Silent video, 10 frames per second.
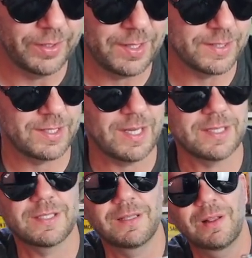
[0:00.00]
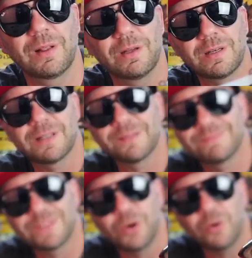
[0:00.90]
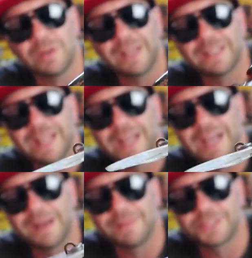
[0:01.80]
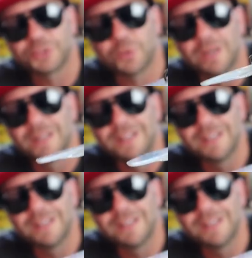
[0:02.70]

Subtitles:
because it doesn't look totally like a dead eye, I'm not sure.